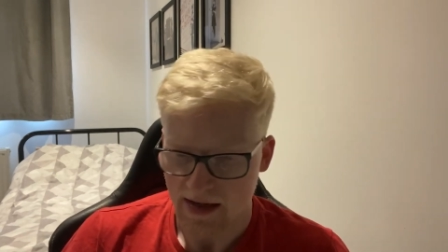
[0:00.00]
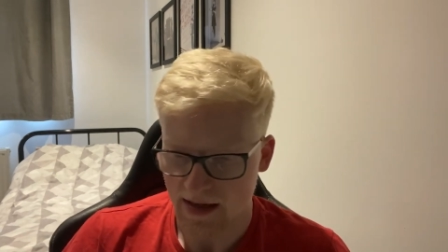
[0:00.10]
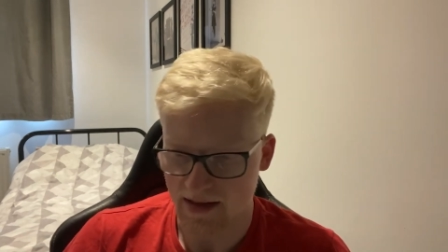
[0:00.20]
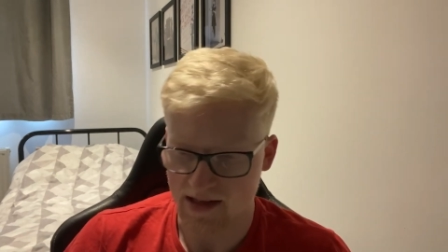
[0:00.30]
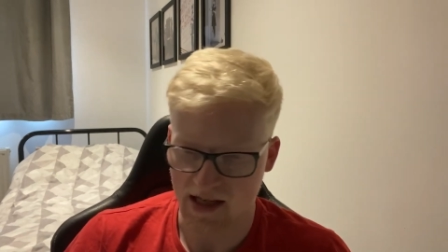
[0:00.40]

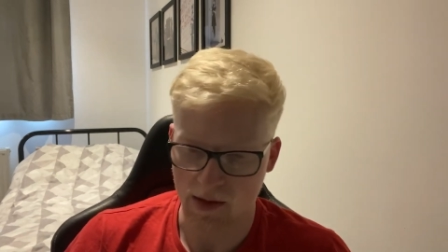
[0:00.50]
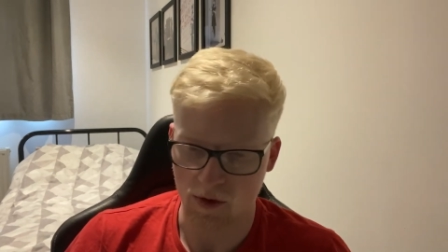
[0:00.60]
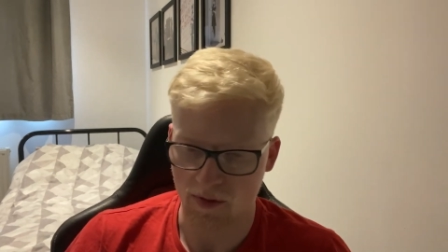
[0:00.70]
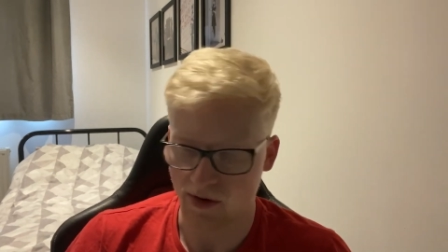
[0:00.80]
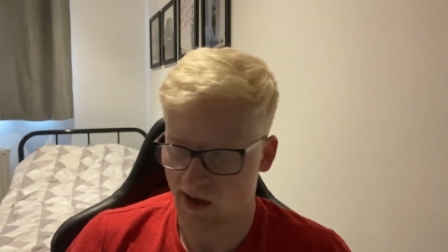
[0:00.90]
in the team
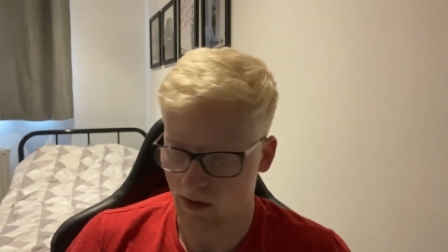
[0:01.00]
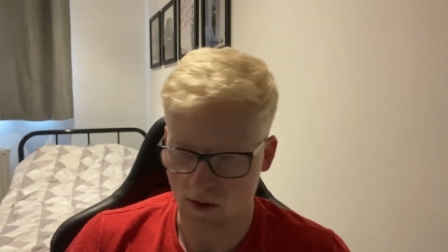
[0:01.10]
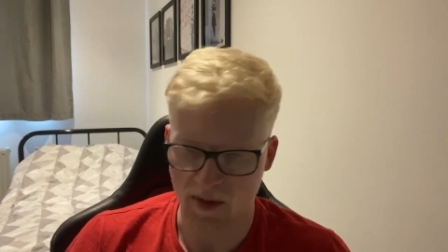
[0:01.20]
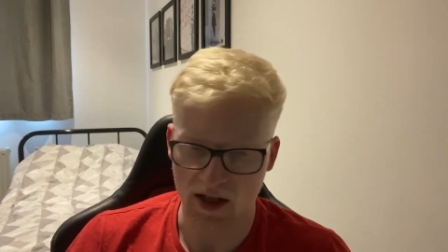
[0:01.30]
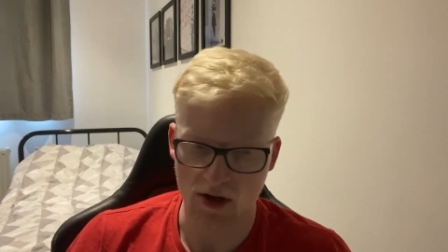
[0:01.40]
with
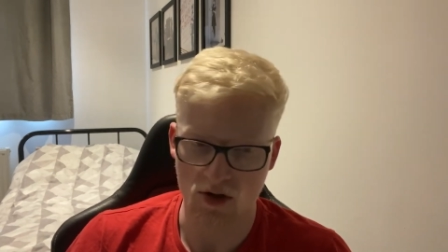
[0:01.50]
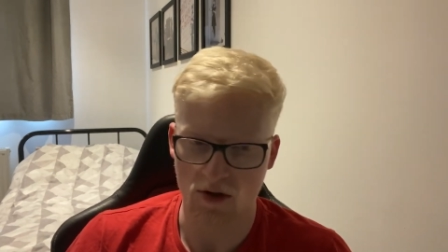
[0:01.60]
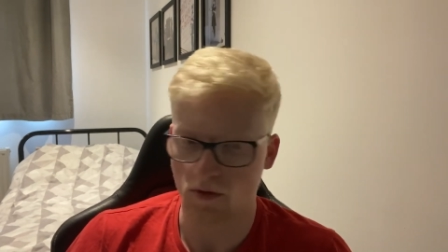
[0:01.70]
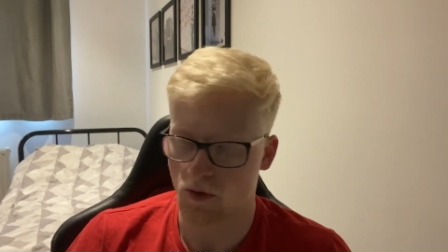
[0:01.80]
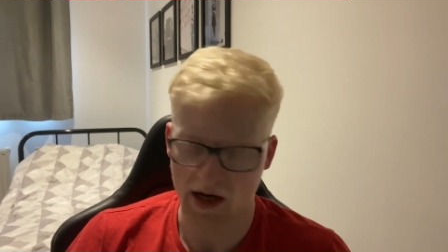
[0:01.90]
McGrandles being
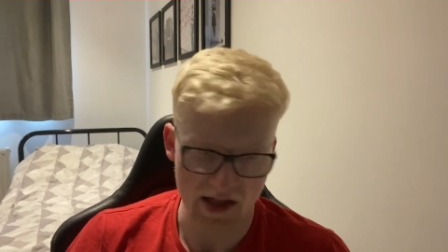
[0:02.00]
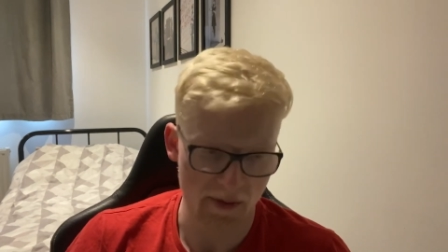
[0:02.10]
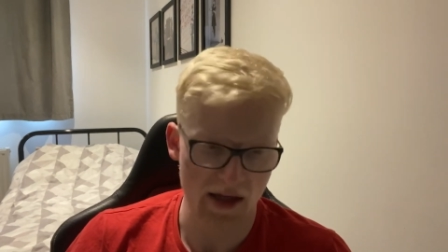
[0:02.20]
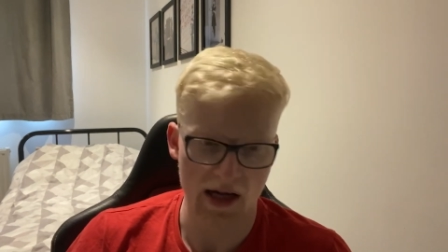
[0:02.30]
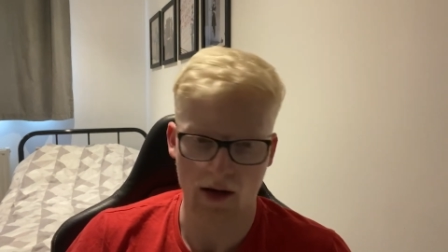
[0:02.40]
injured, Fraser
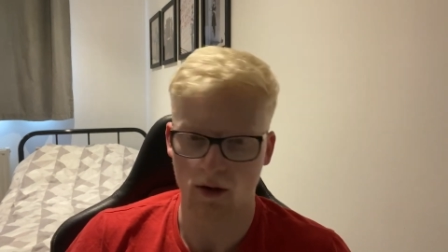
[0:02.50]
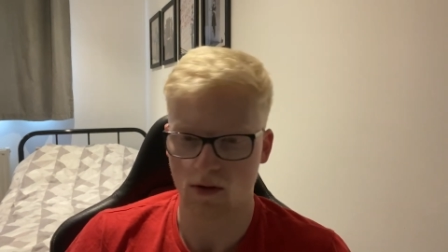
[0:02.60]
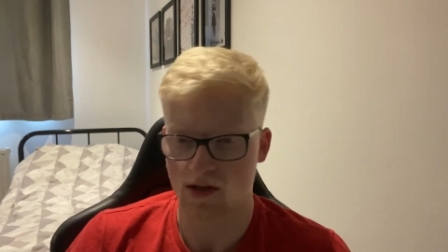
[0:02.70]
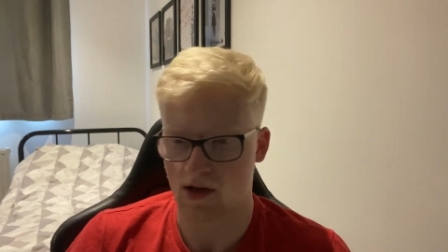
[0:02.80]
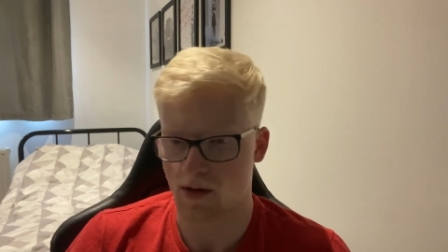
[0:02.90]
being out
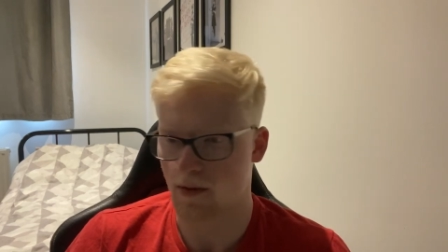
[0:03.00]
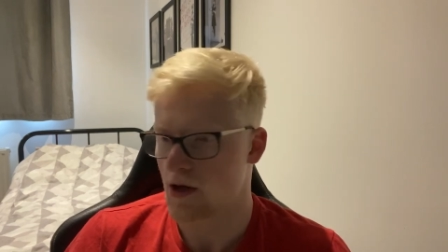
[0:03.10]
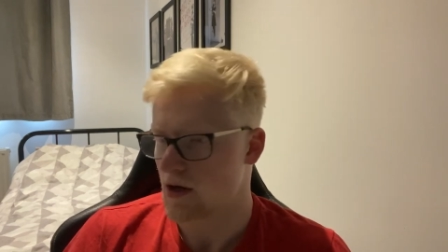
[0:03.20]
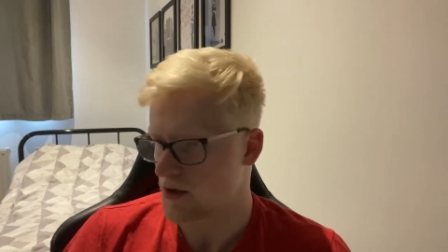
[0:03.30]
long term,